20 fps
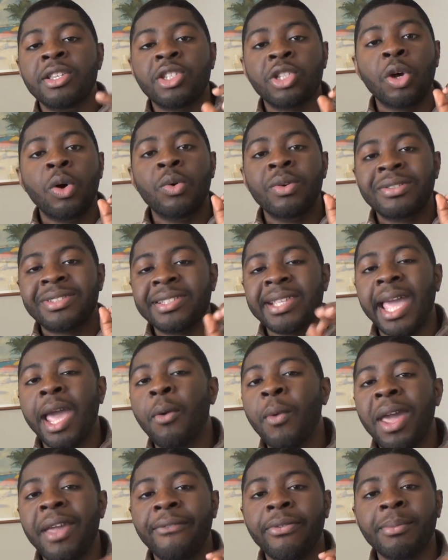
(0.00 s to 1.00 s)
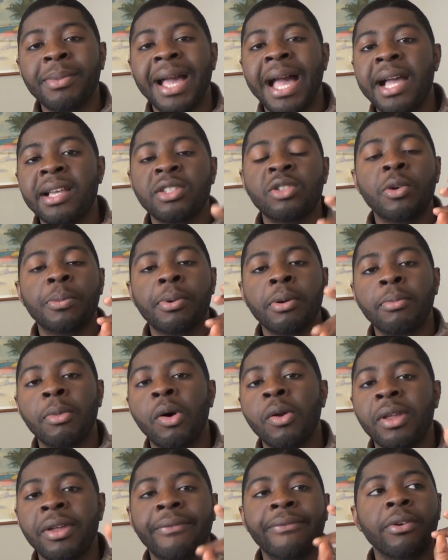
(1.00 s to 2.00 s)
So stay away from guys who are
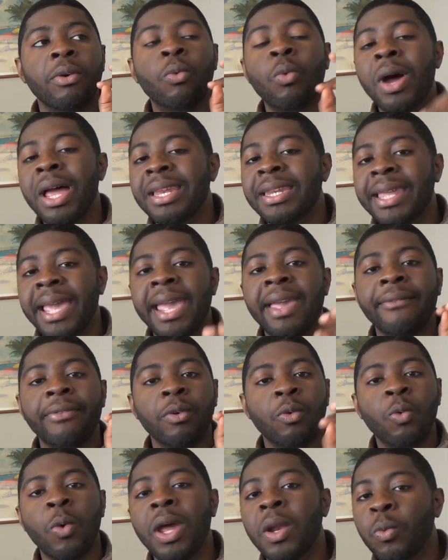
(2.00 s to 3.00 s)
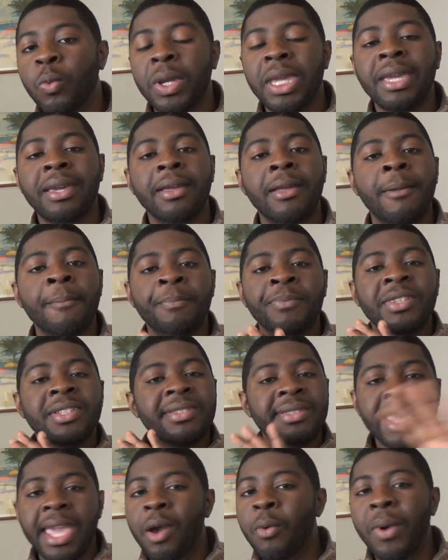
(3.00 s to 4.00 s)
promoting for 1 day, for 1 week.
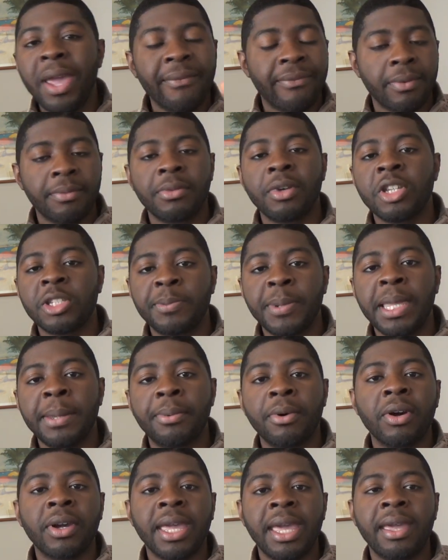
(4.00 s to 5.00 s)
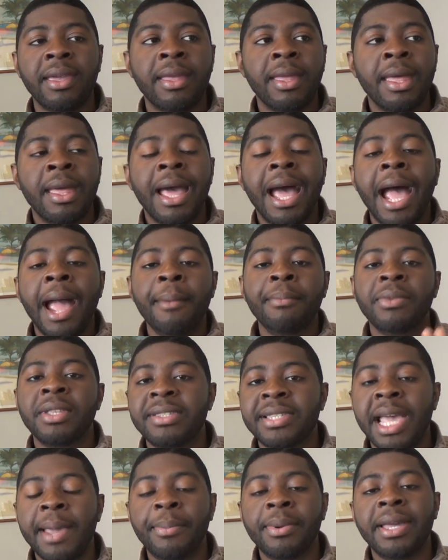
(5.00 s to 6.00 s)
Stay away from those people, okay? I'm
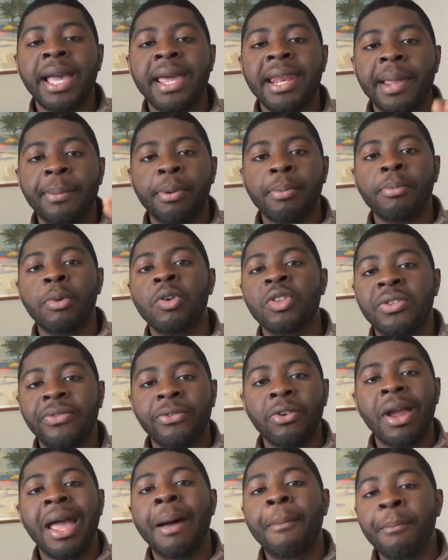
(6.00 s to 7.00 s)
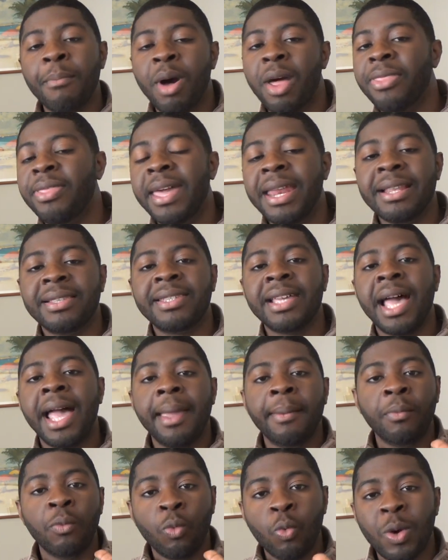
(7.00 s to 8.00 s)
the type of guy that promotes for a month at a
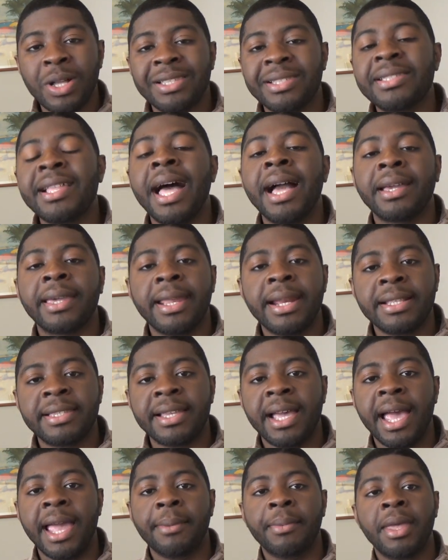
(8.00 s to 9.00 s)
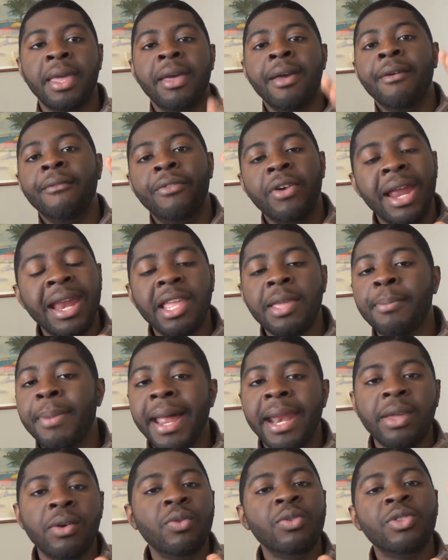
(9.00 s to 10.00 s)
time, 1 stock at a time. For
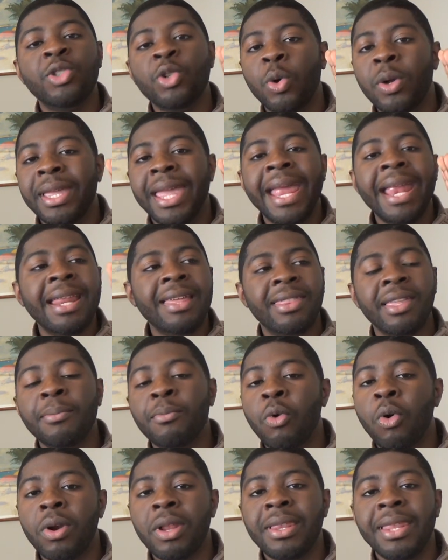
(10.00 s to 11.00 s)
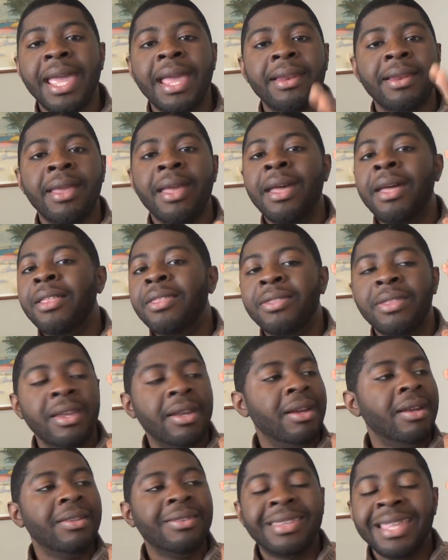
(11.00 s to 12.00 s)
anybody who's doing anything more than that,
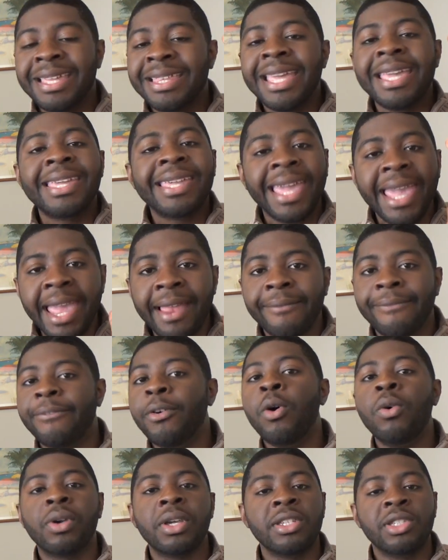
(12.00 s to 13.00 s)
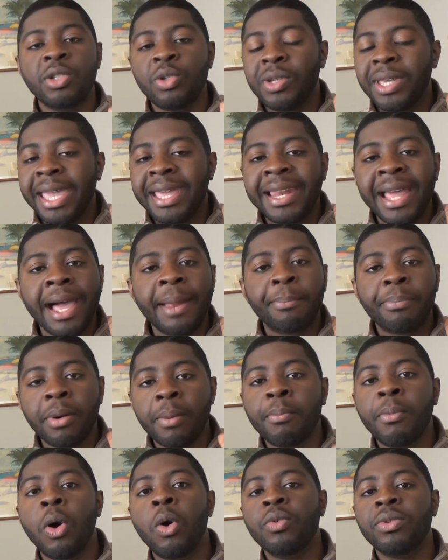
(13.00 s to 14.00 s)
they can't focus. You cannot
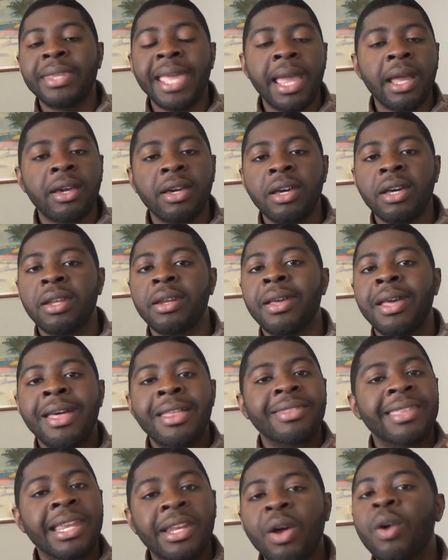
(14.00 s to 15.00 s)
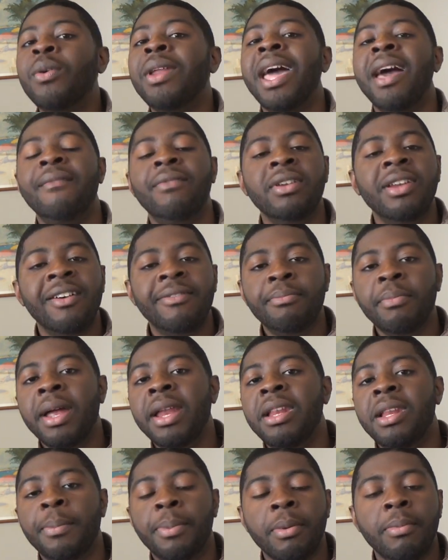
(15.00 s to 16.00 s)
promote that good. They don't have enough
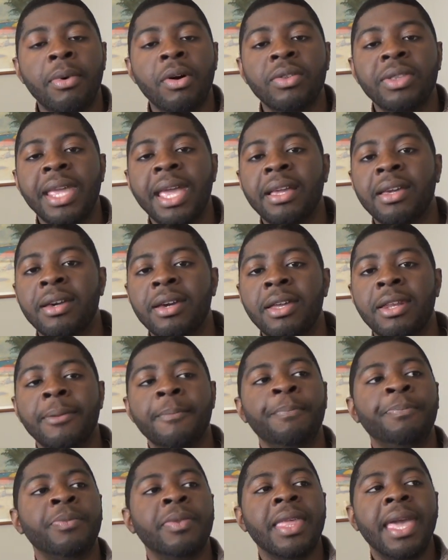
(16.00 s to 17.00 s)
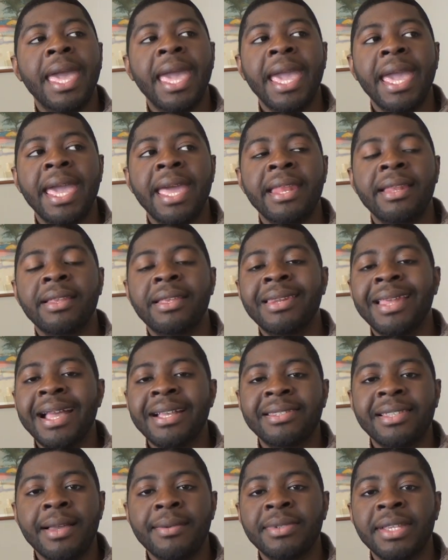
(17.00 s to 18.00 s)
money to promote that good, and
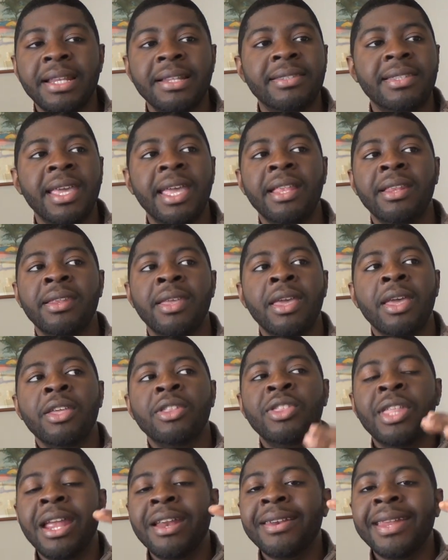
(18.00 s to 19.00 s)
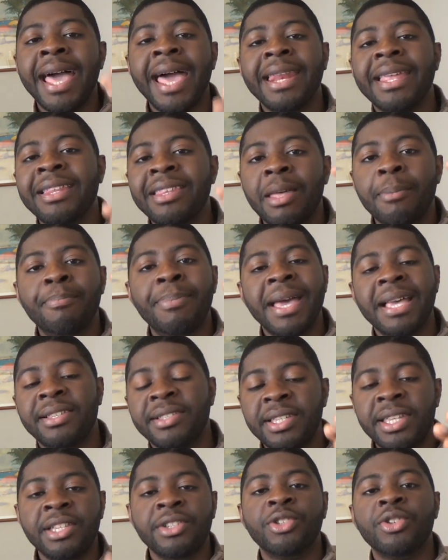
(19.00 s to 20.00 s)
9 times out of 10, they're not in the
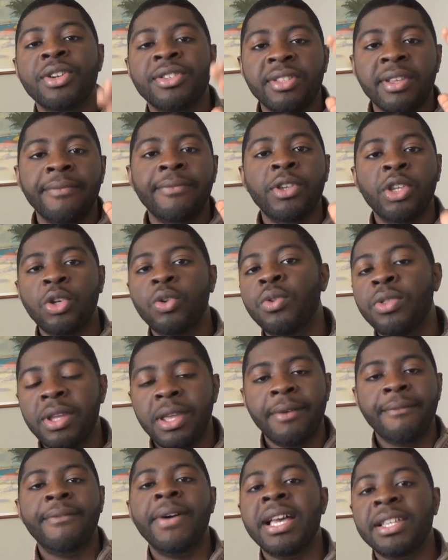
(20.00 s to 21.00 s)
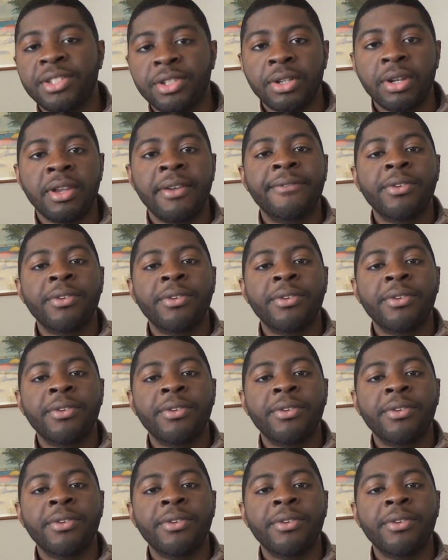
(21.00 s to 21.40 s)
best interest of you, the investor.